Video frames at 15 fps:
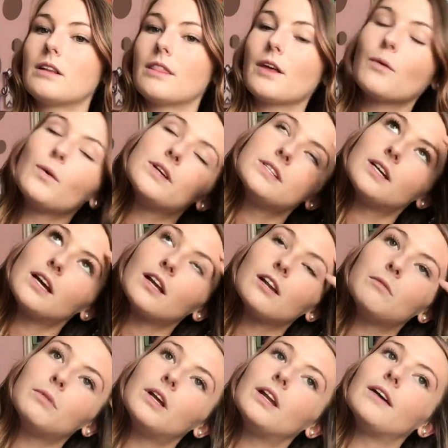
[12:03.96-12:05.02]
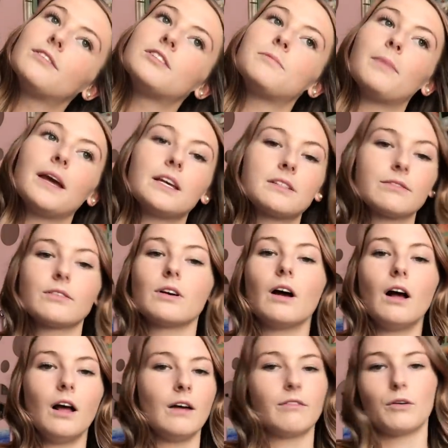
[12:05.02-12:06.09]
there wasn't gonna be enough space for
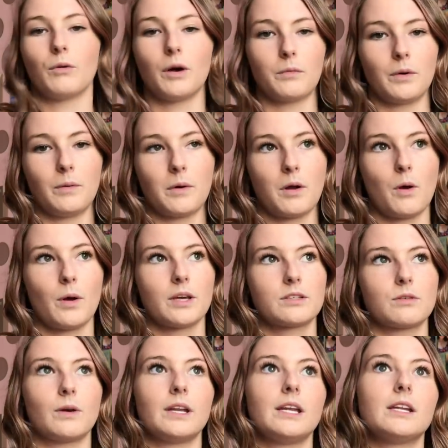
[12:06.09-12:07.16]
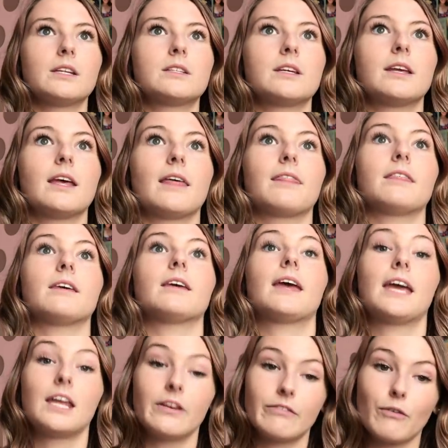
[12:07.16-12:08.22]
everywhere we were going, so I needed to get the
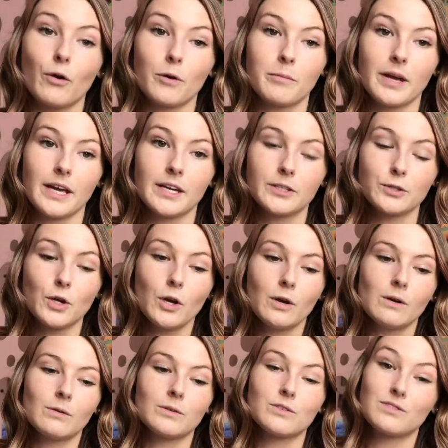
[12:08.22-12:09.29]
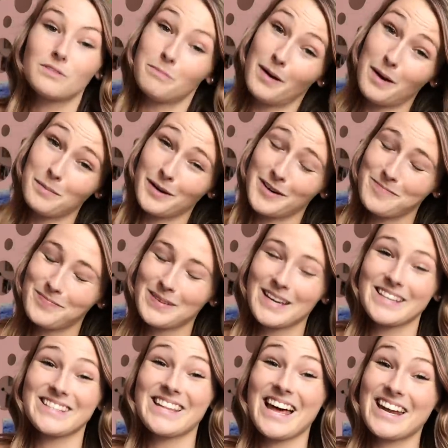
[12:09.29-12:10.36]
84-page, which is a bummer,
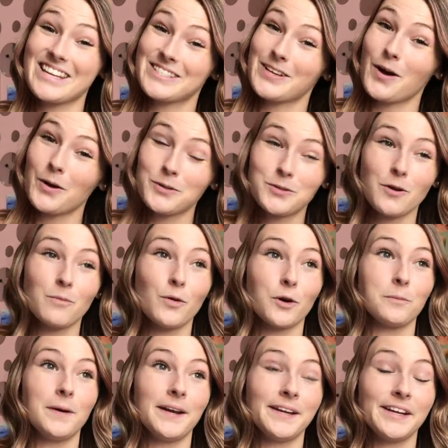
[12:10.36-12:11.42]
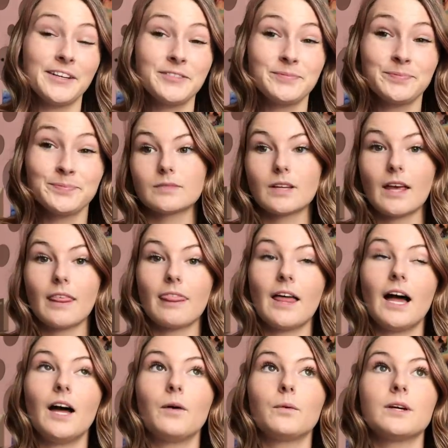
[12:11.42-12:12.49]
because that is also more money.
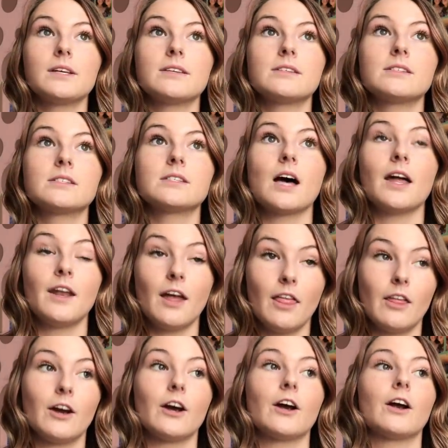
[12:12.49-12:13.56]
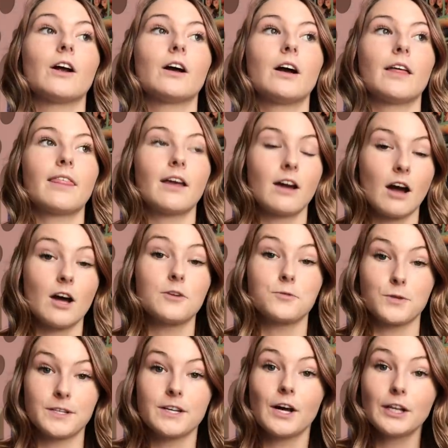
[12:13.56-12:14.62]
That was another, I think,
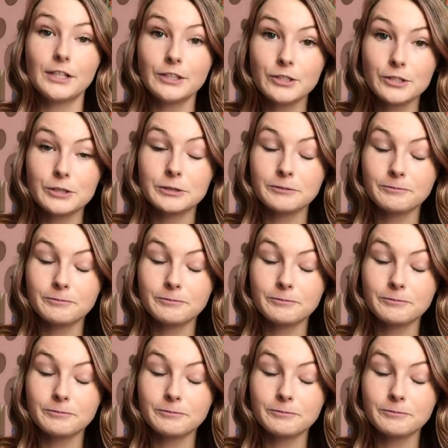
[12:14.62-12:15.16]
$100,